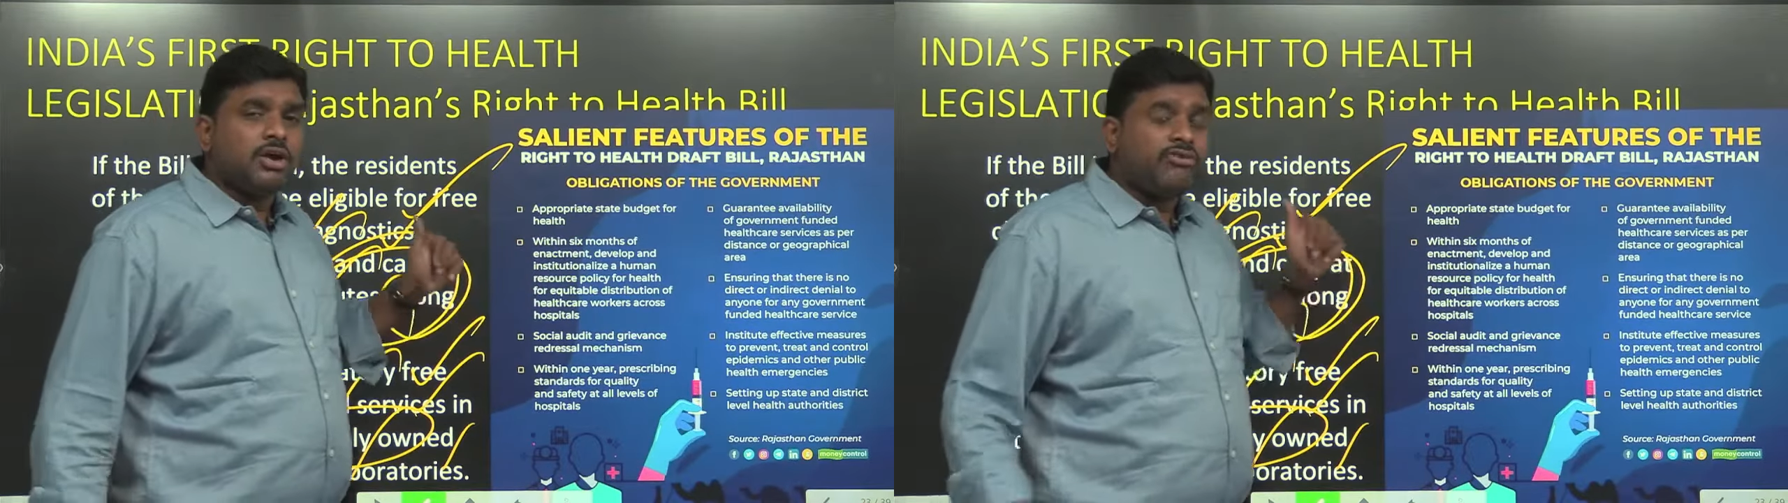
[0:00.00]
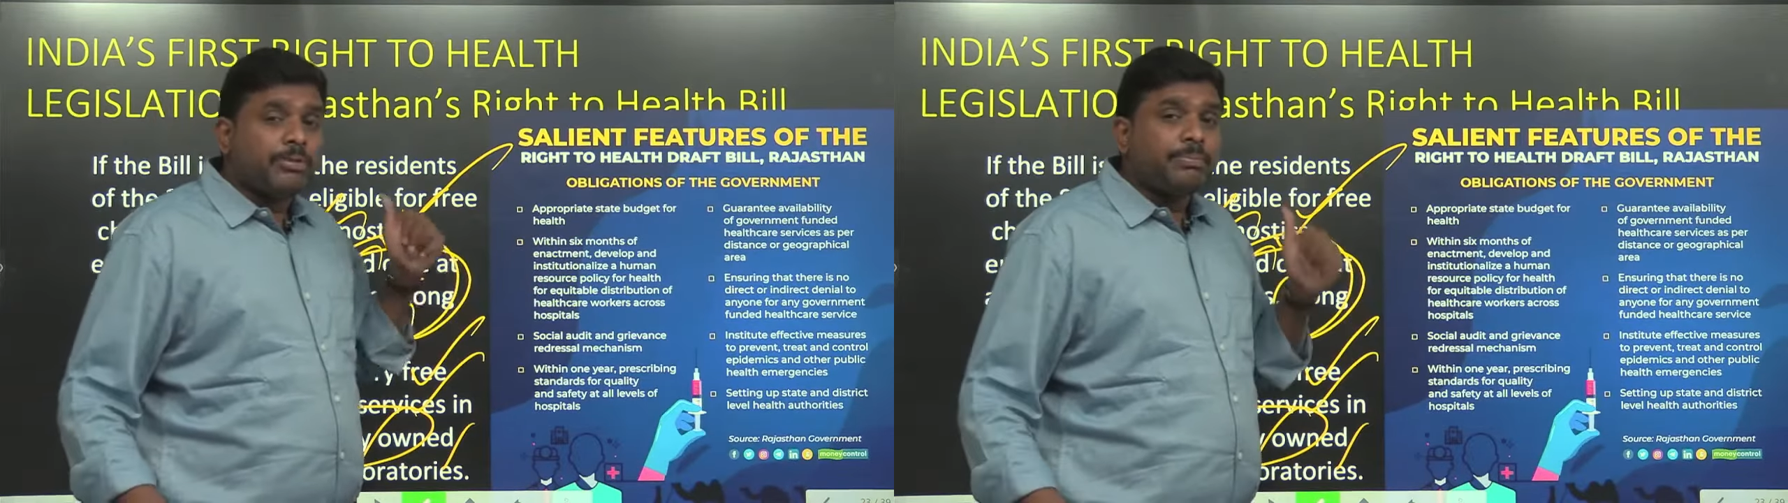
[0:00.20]

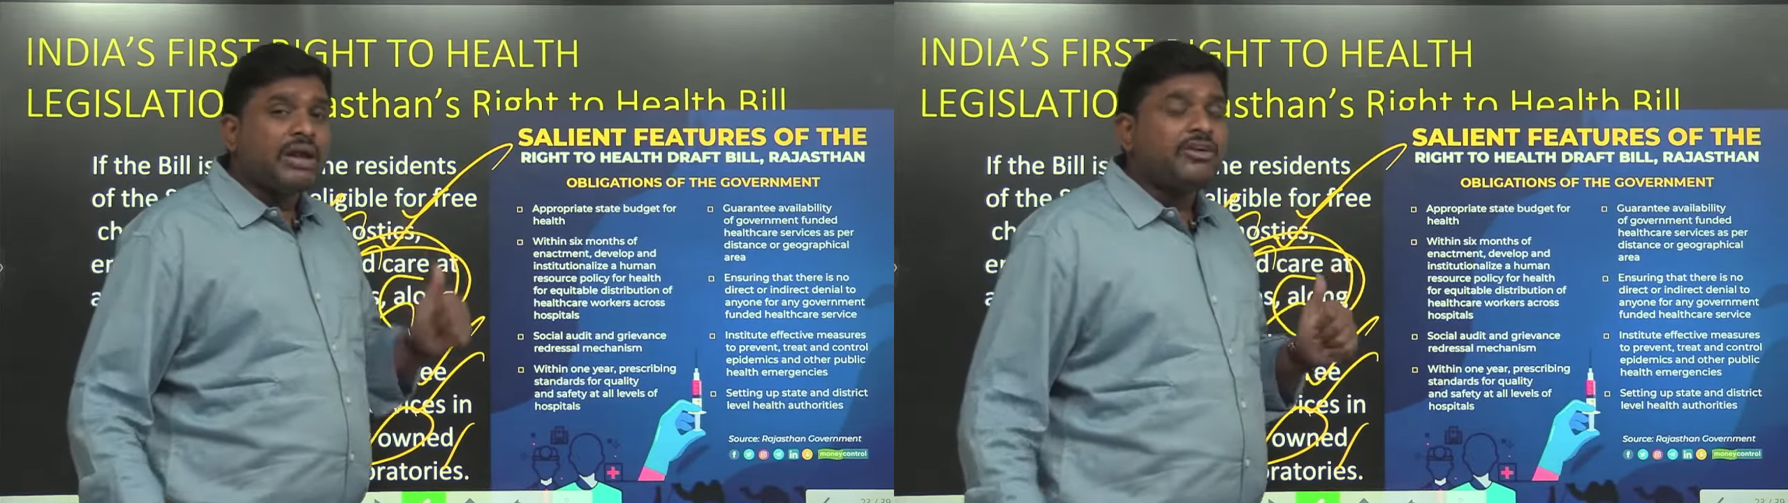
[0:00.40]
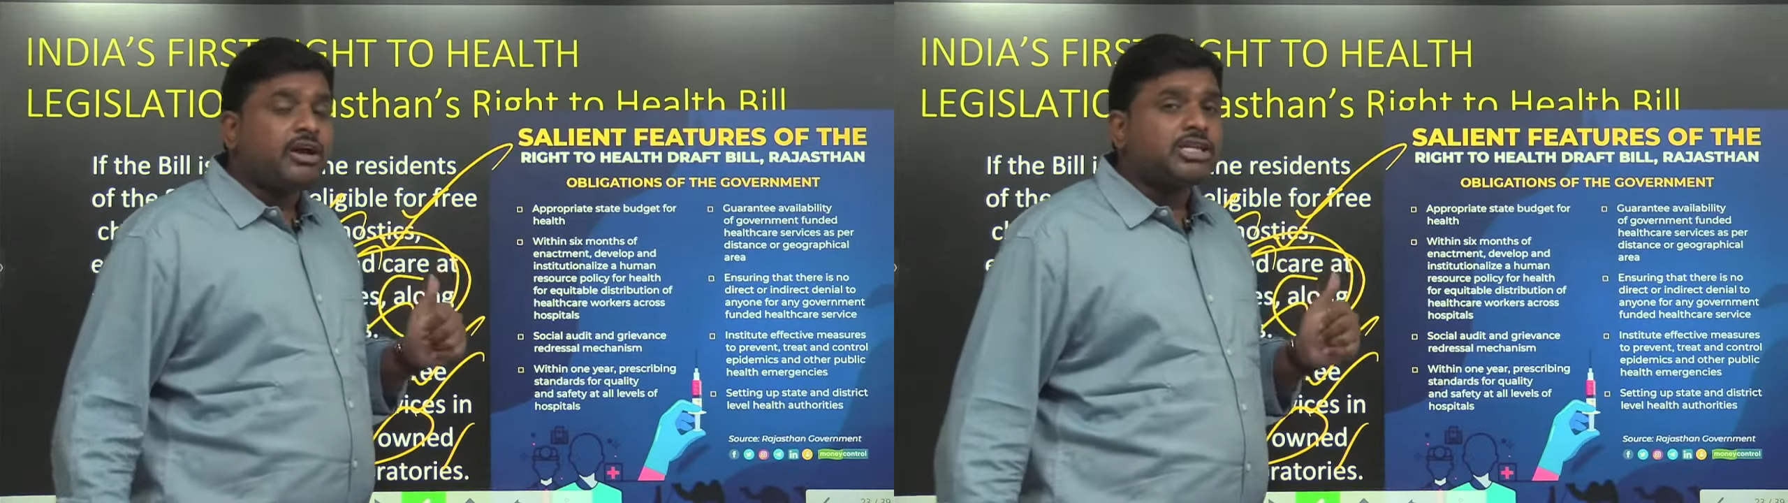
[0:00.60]
For
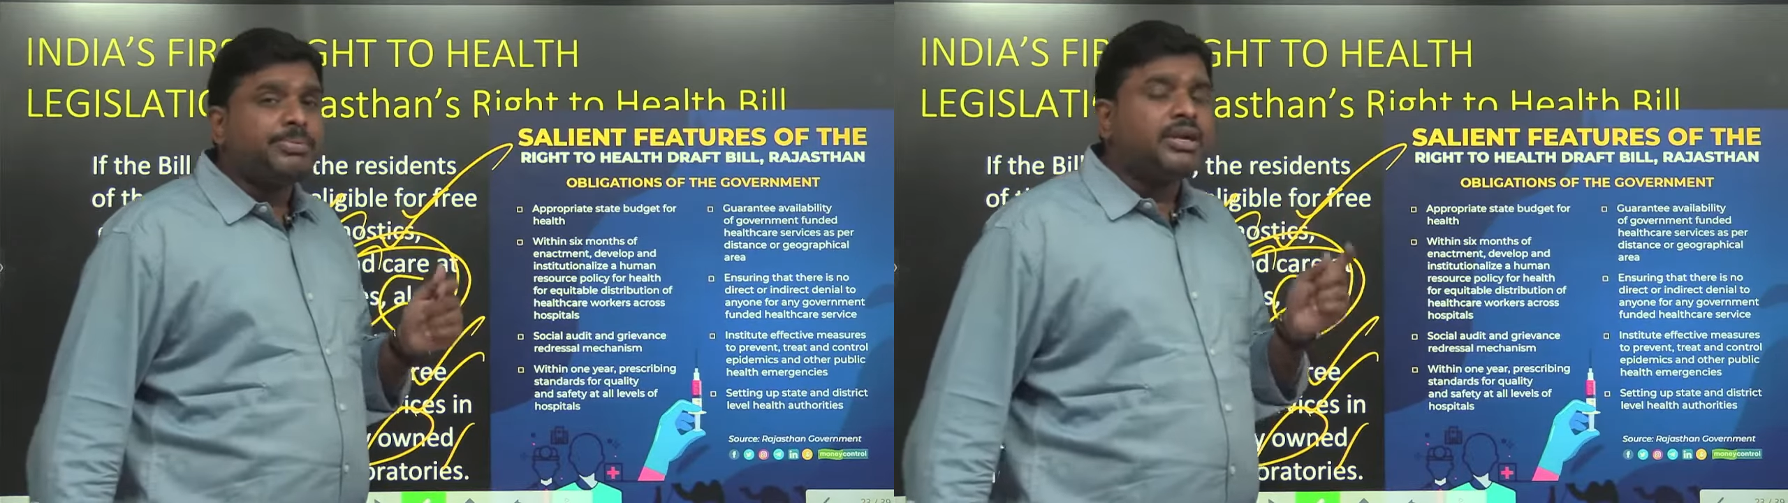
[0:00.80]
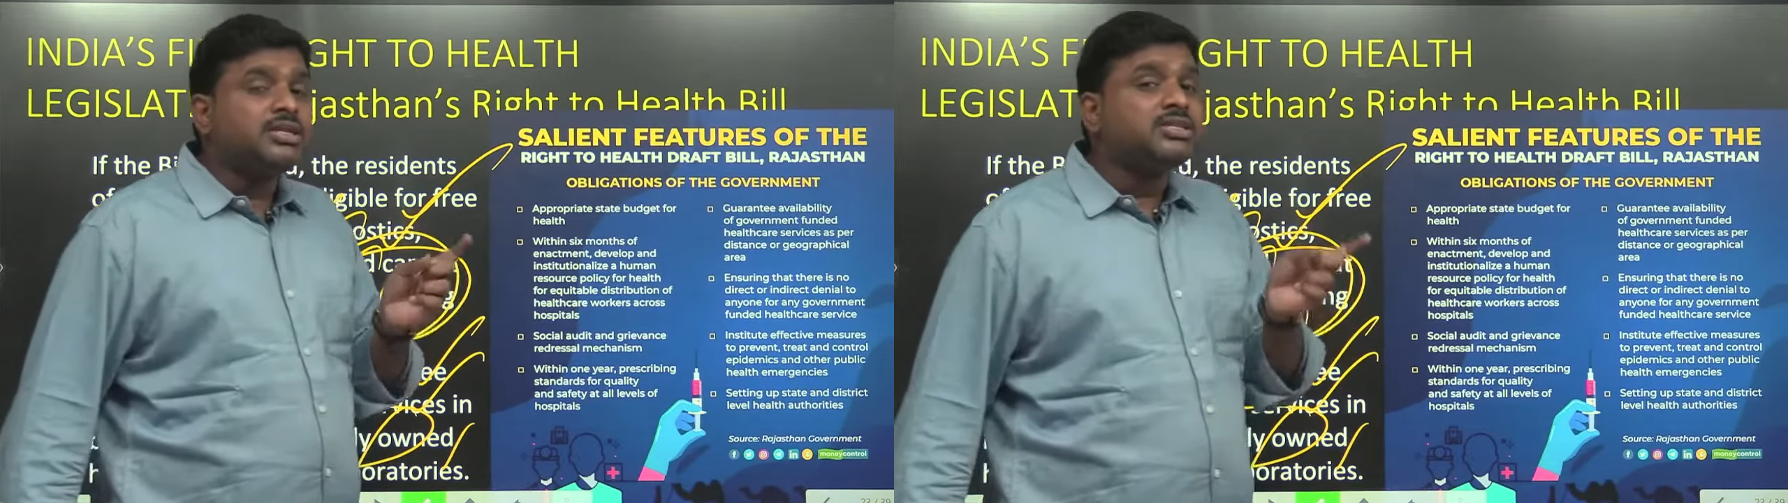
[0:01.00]
private
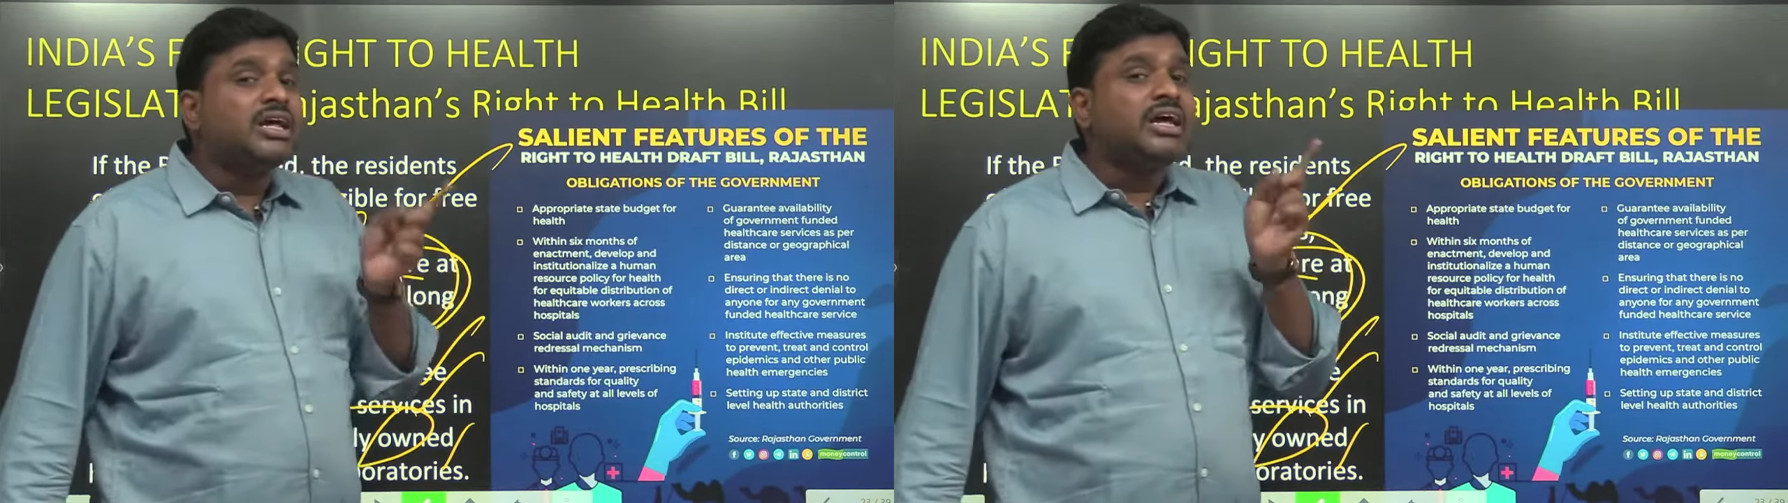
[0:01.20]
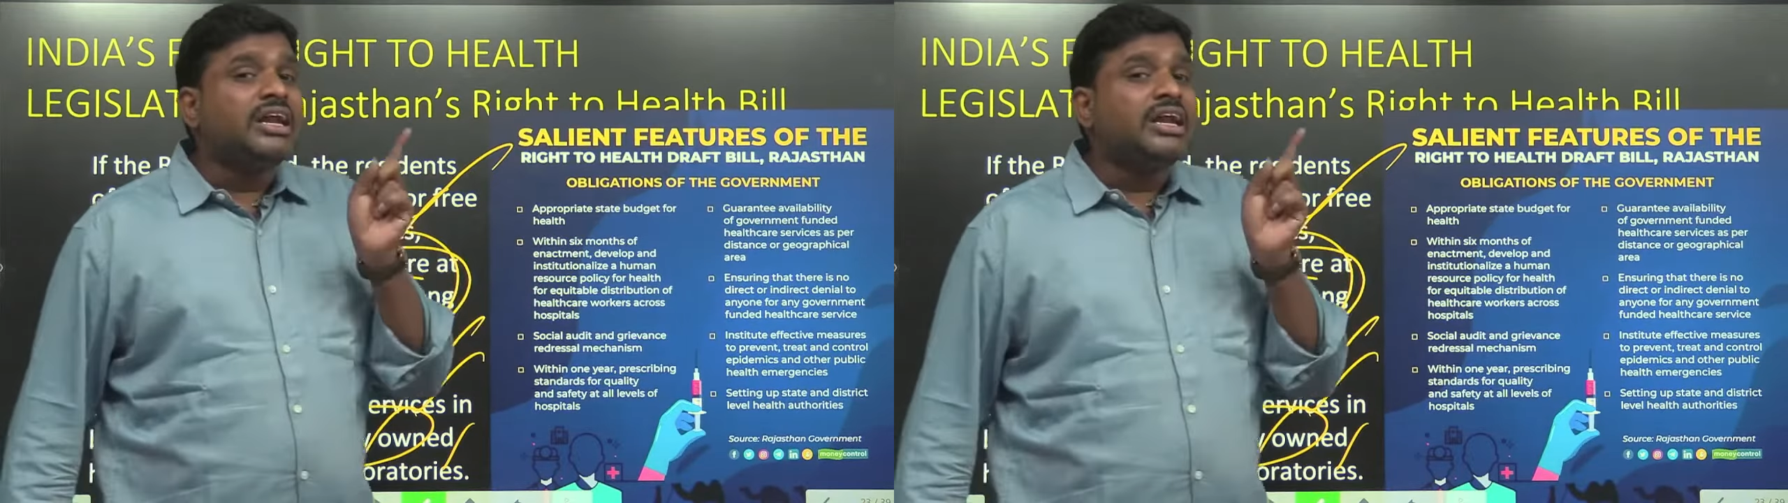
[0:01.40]
hospitals,